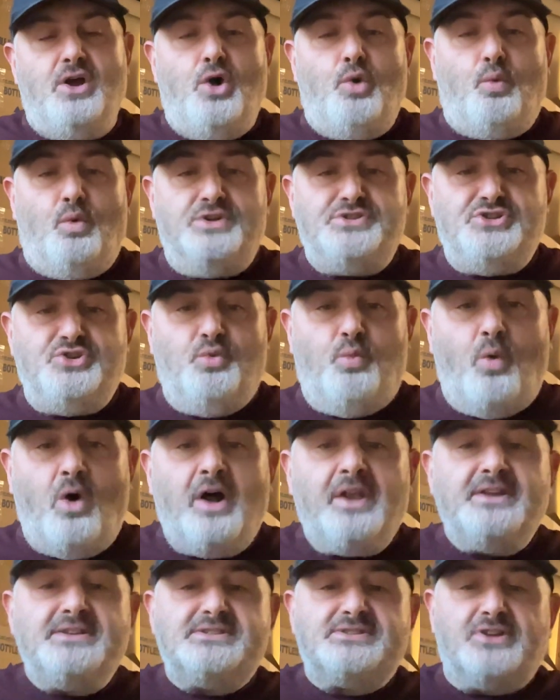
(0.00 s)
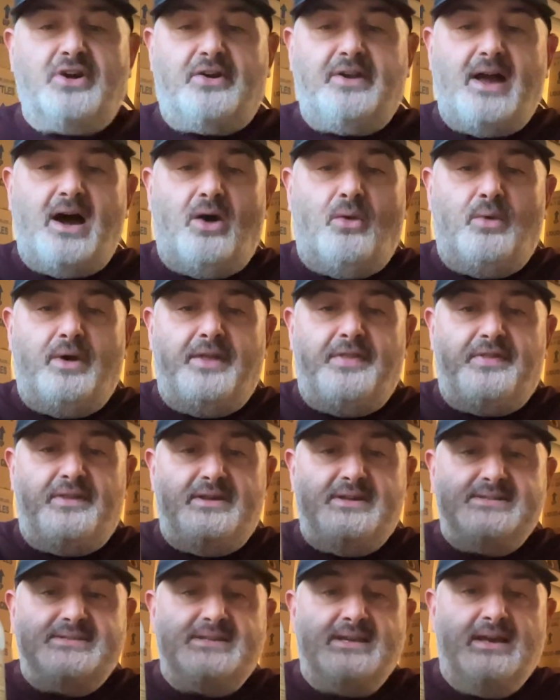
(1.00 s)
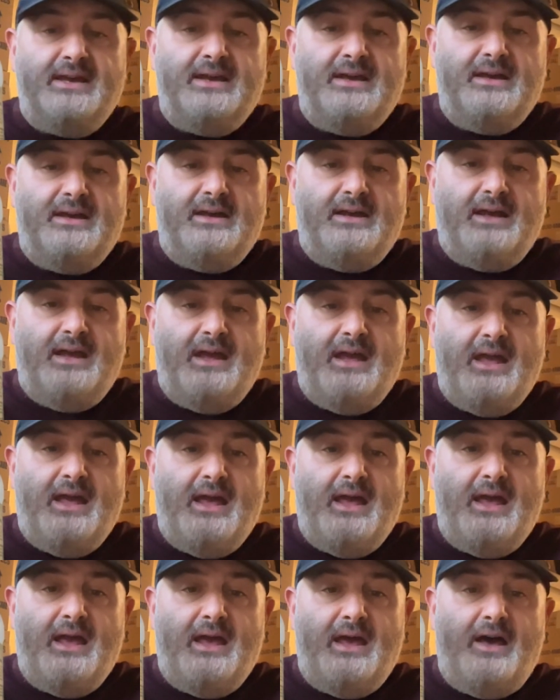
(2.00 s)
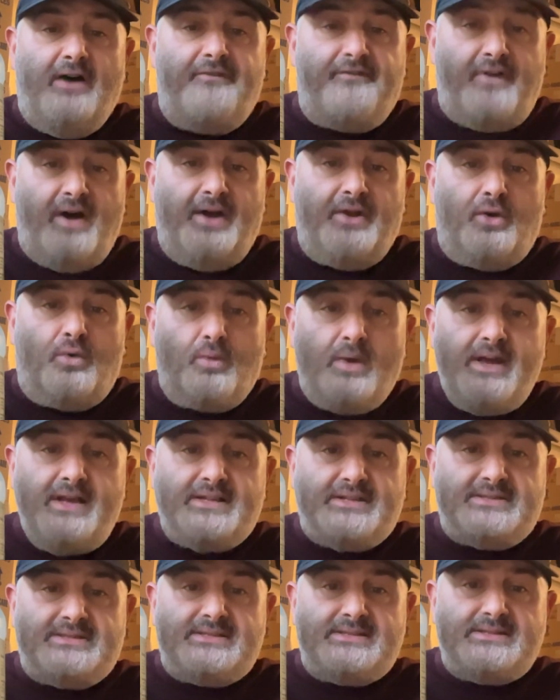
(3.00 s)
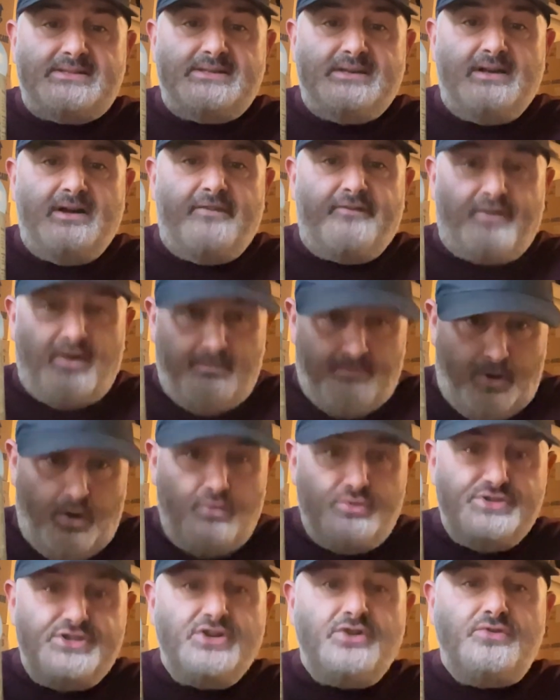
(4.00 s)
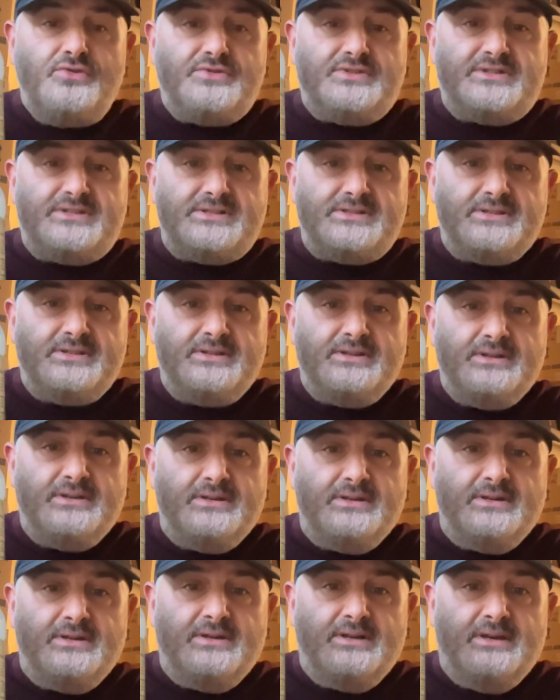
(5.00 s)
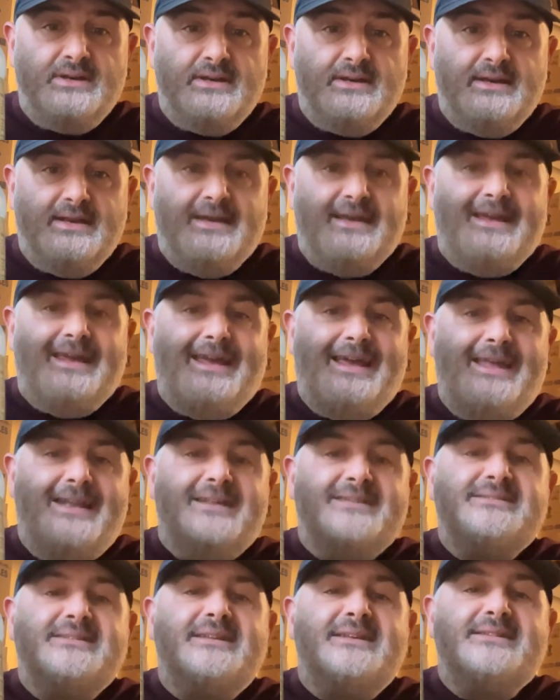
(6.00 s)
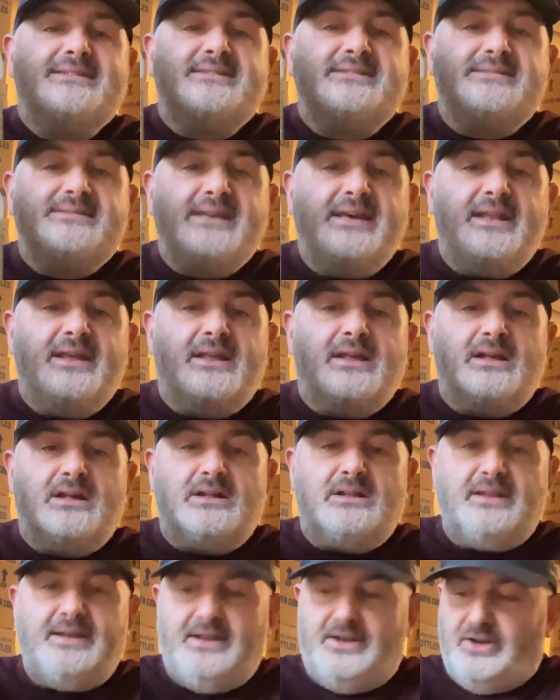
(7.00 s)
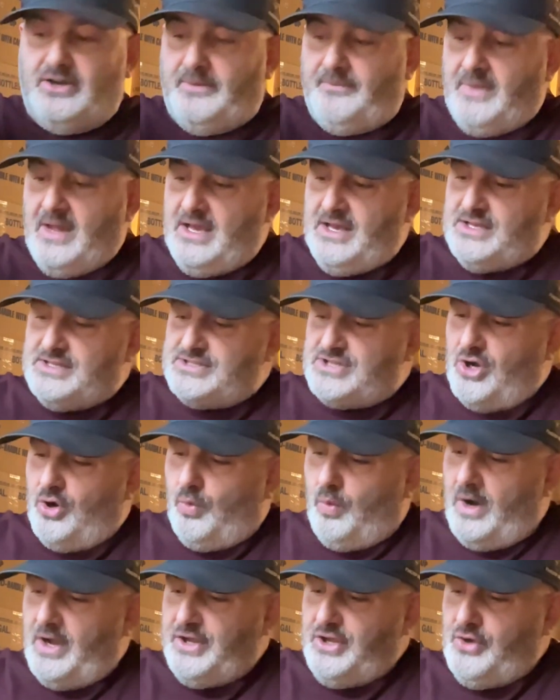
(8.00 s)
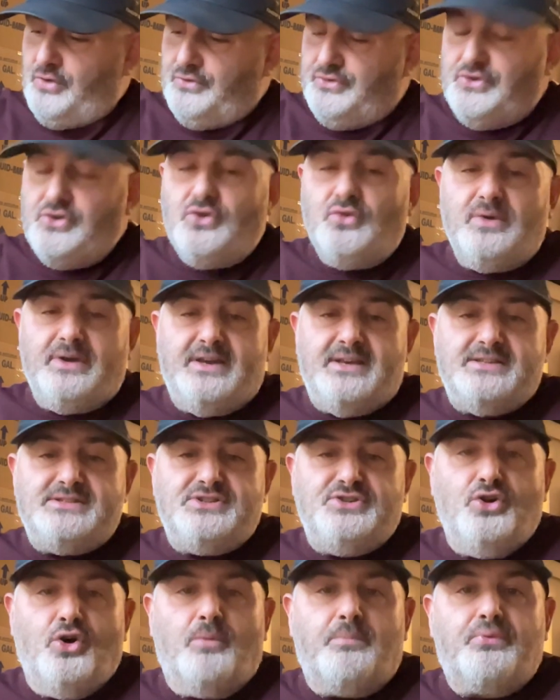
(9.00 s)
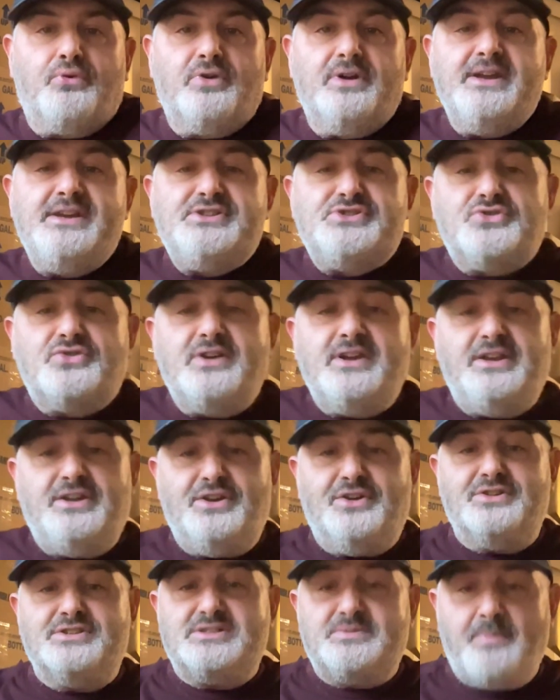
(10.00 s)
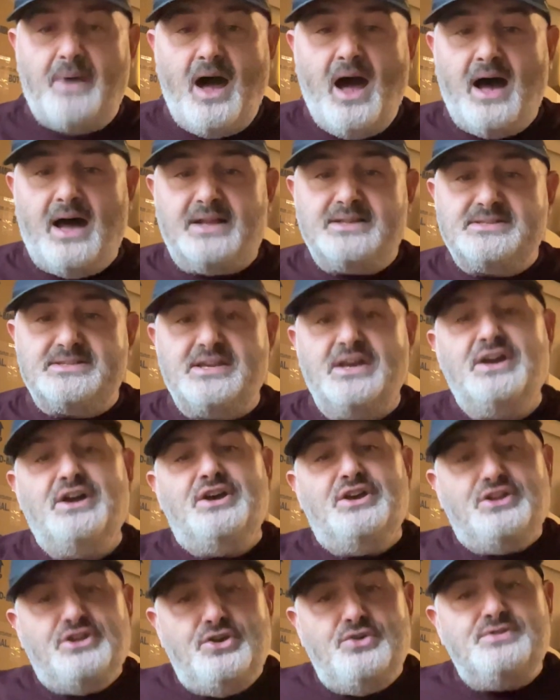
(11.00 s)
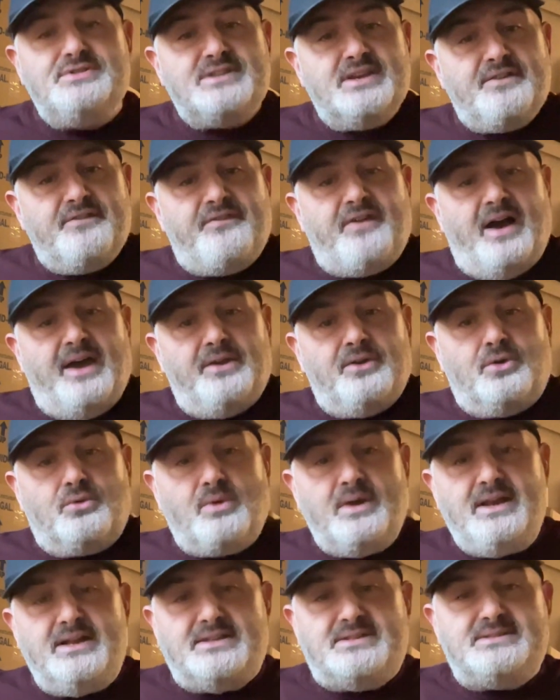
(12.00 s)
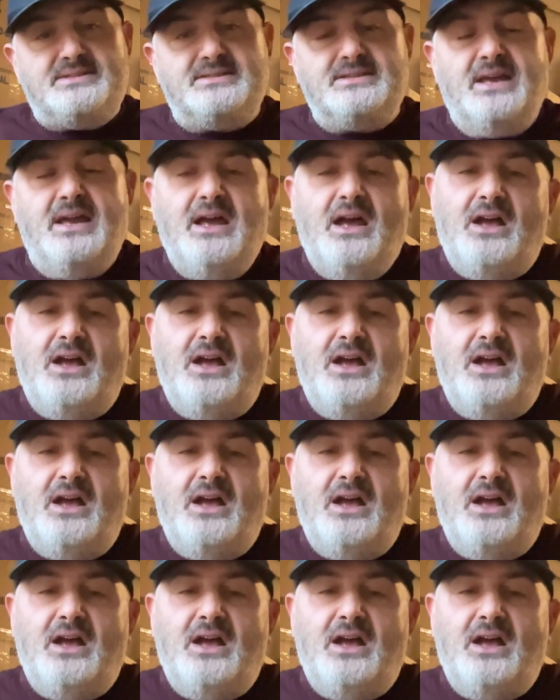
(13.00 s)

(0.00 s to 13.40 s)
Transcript: What you want to start out with is a Final Rinse from Moe Juice. It is an acidic cleaner. So what you do is you'll pre-treat your spots using Final Rinse.